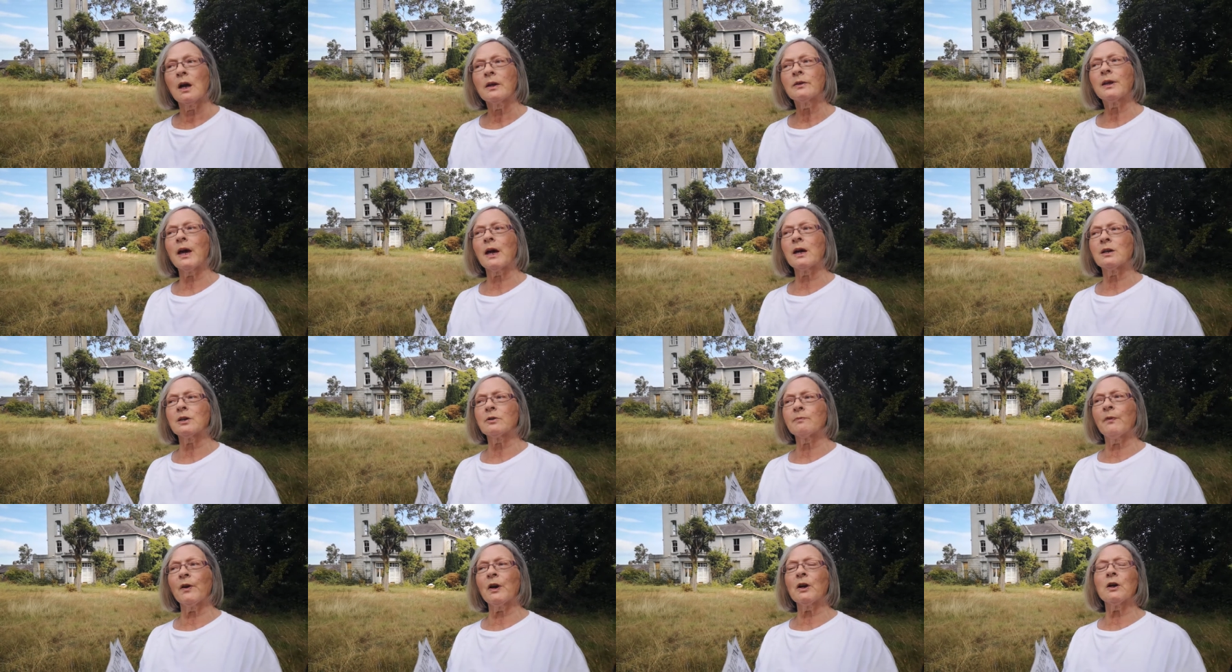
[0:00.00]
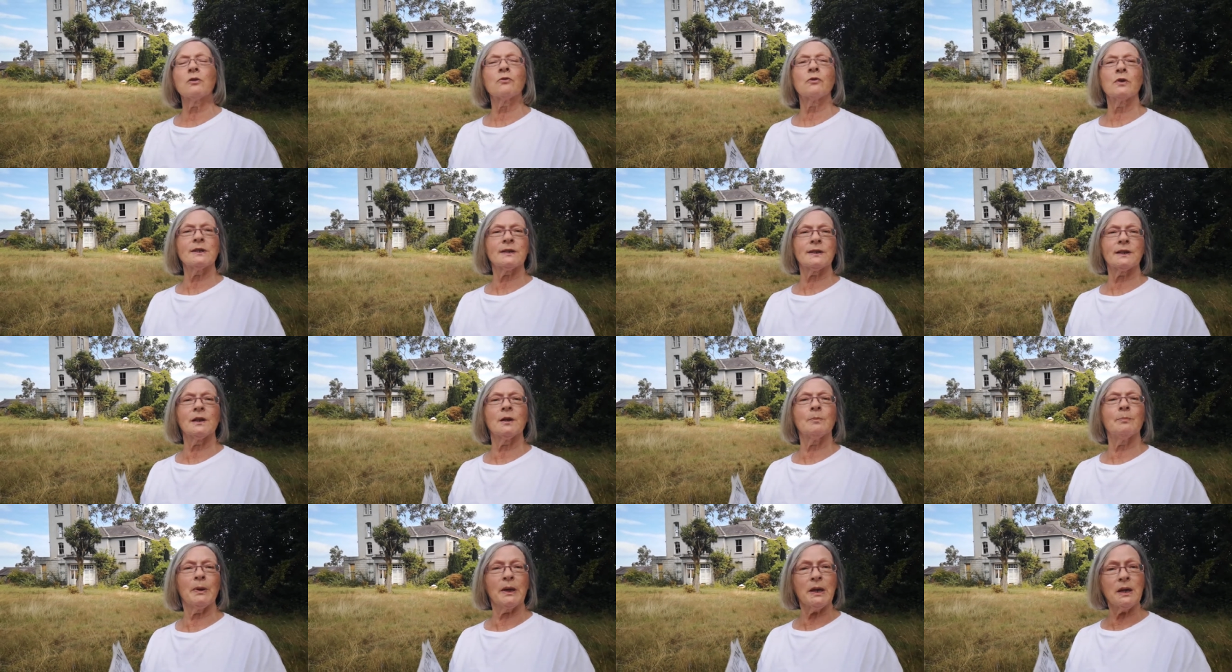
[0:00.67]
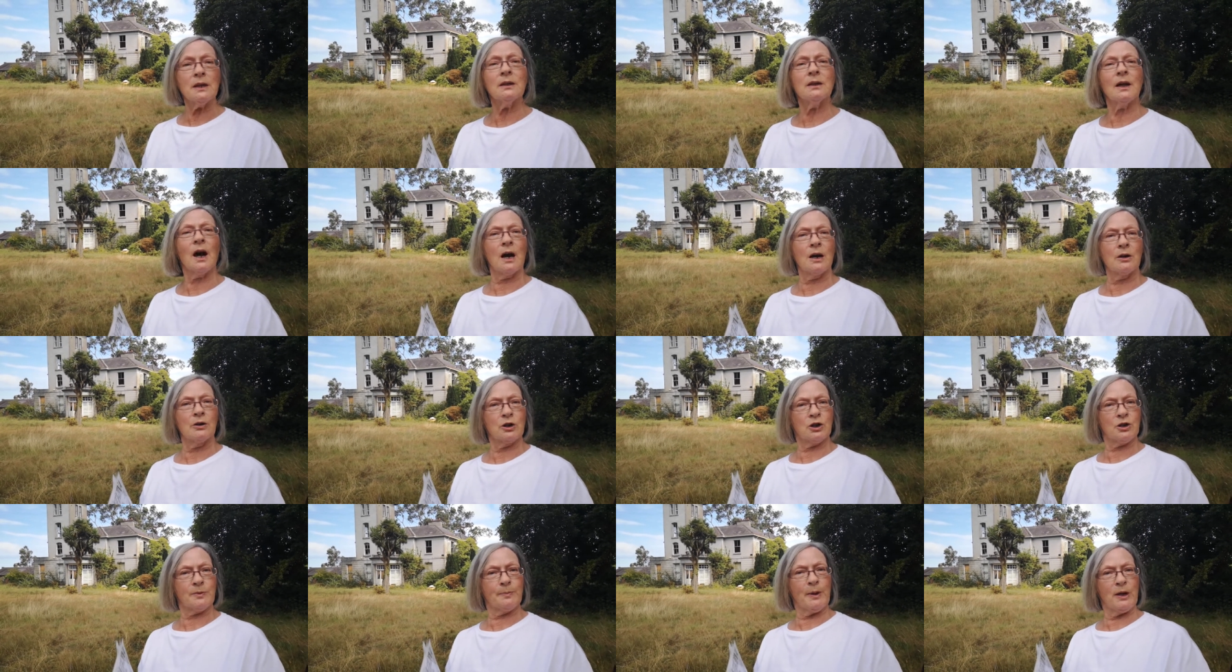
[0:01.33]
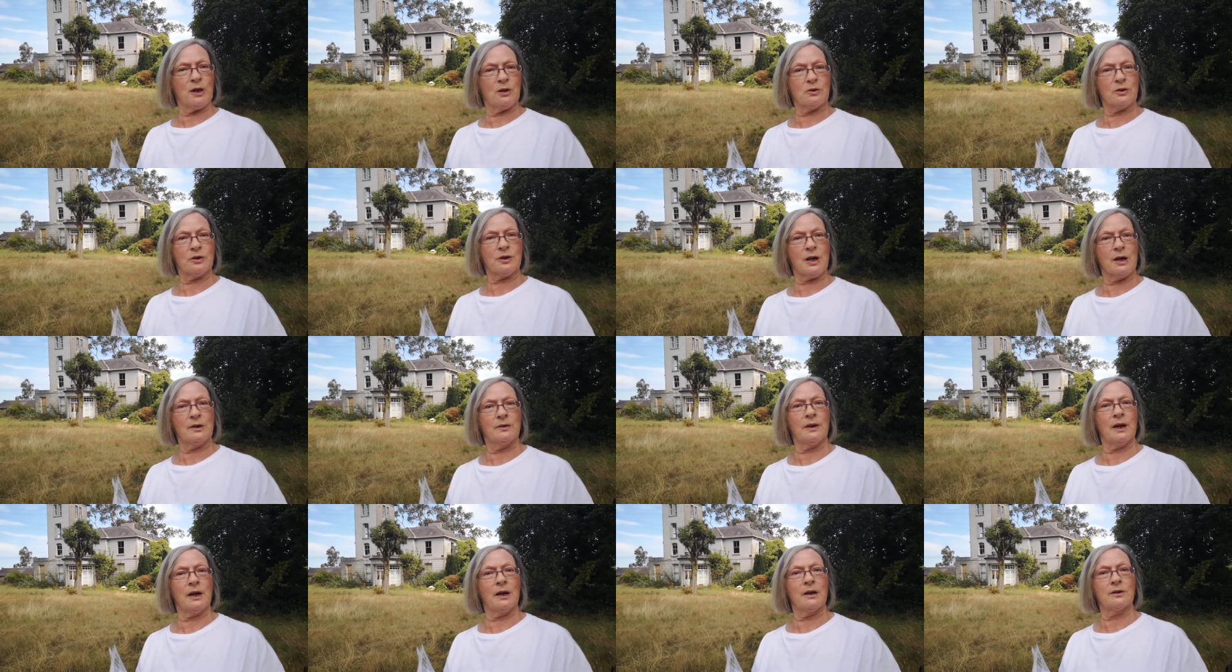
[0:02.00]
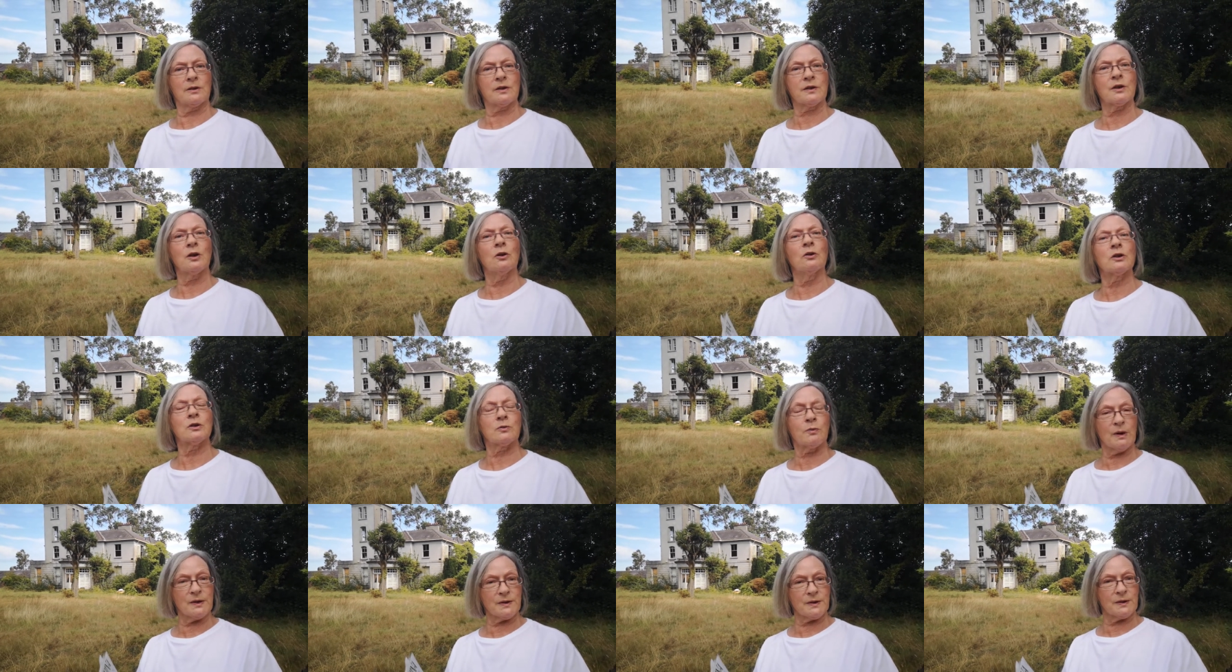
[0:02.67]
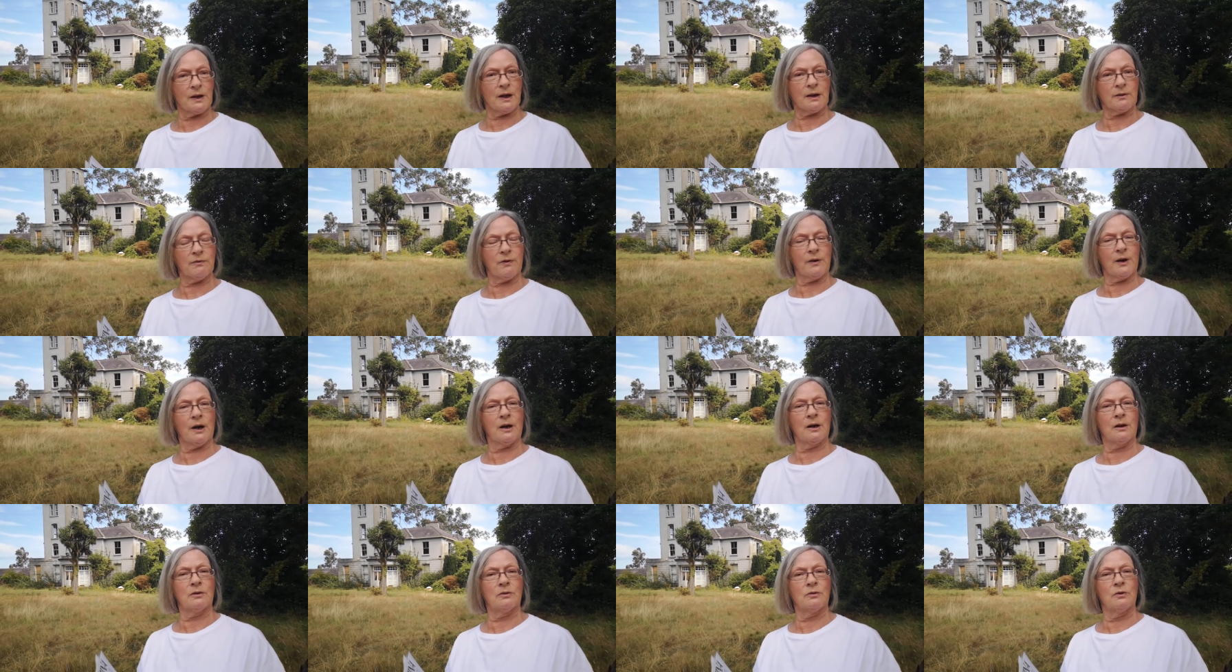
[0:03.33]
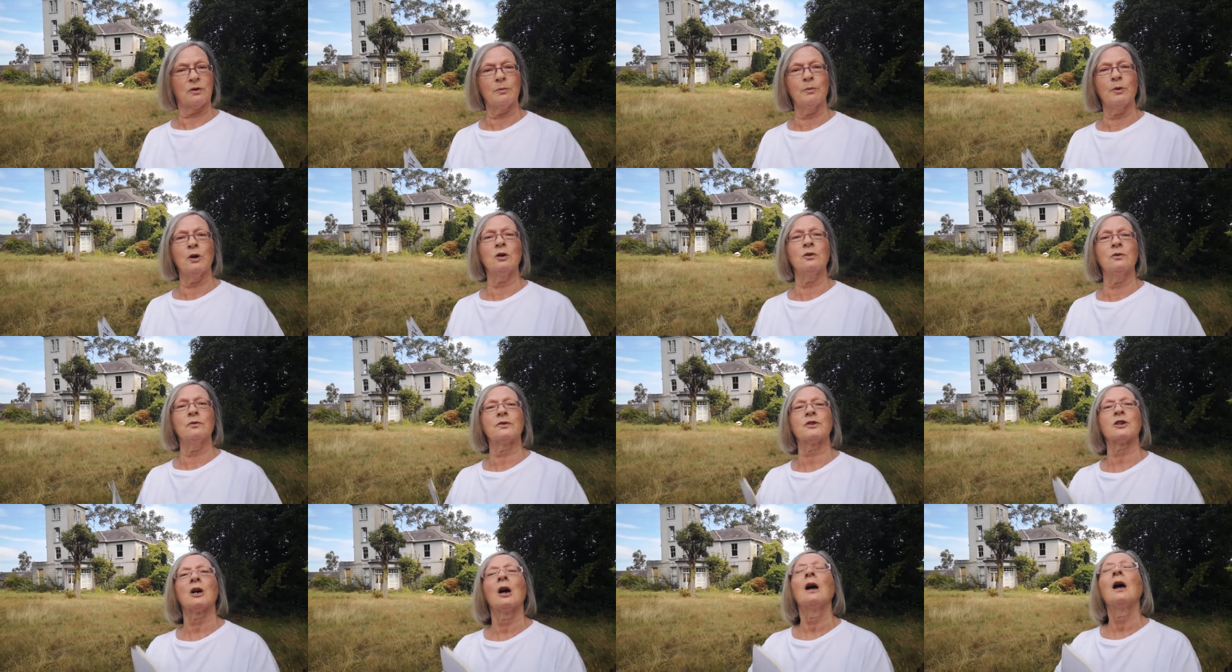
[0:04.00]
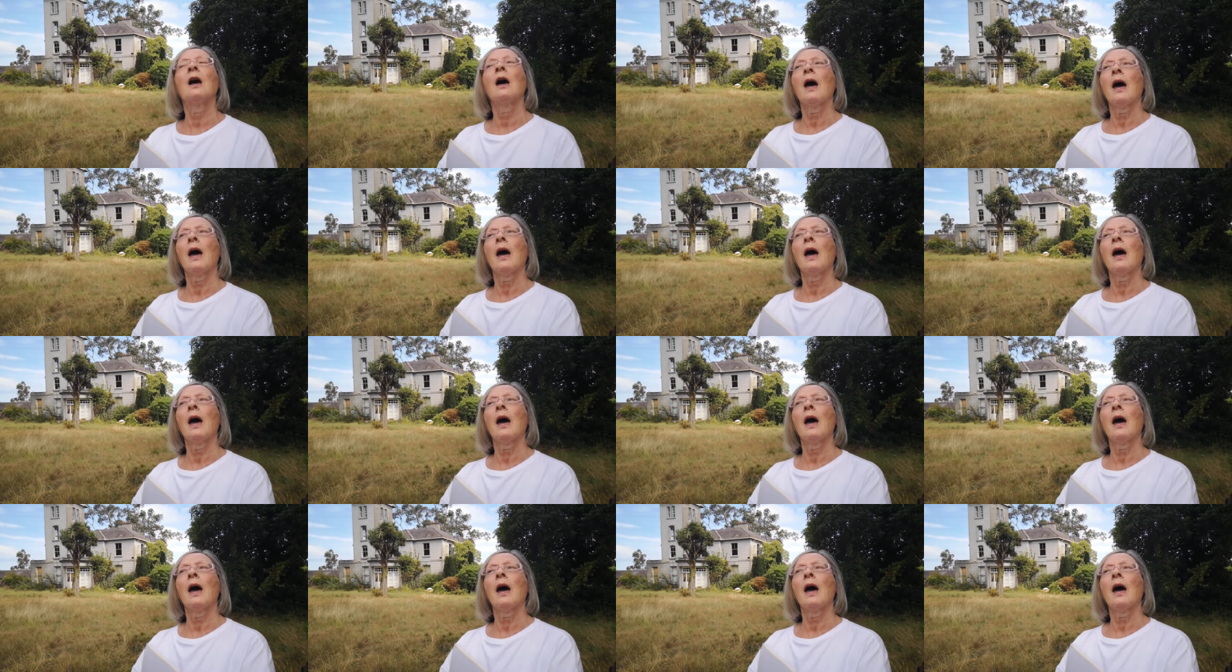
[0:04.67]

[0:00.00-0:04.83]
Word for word: They had very recently been Irish speakers down there, so it wasn't that far removed.